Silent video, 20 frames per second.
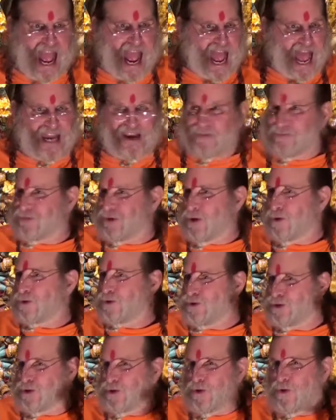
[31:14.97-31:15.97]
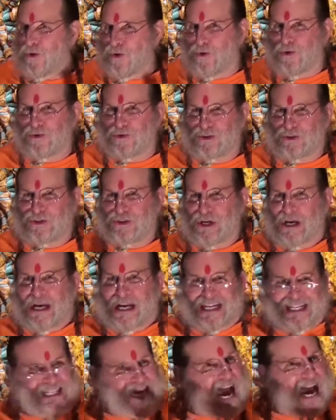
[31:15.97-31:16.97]
And if you choose
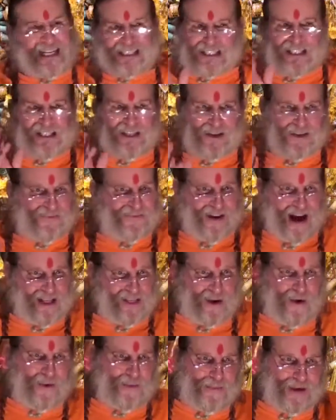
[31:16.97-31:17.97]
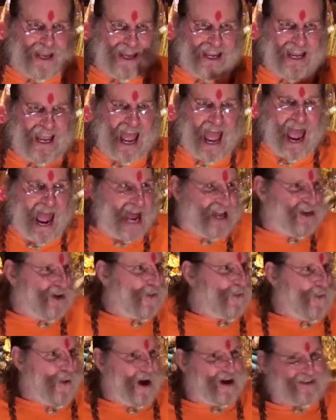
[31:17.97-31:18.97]
not to follow me, and you
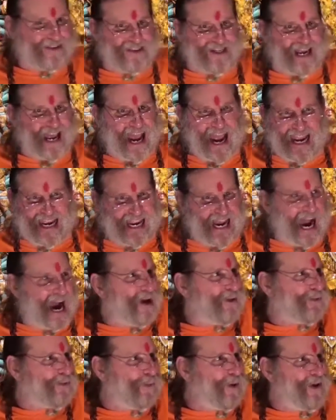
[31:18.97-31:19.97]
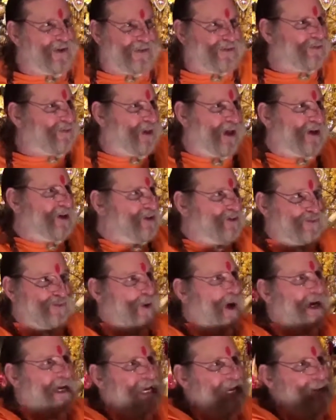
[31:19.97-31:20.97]
want to hang out with uh,
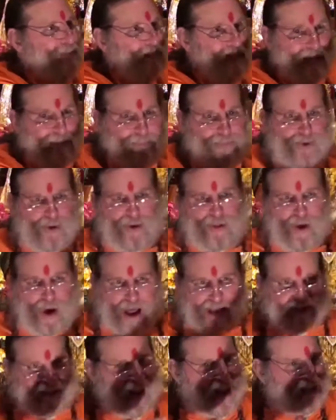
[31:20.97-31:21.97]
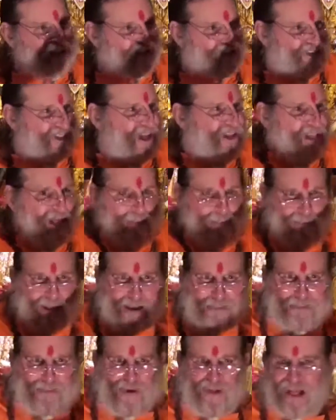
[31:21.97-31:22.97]
druggy people and, and silly
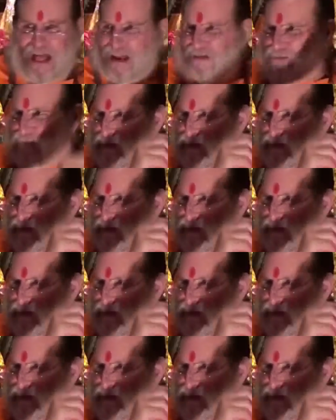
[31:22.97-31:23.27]
people, and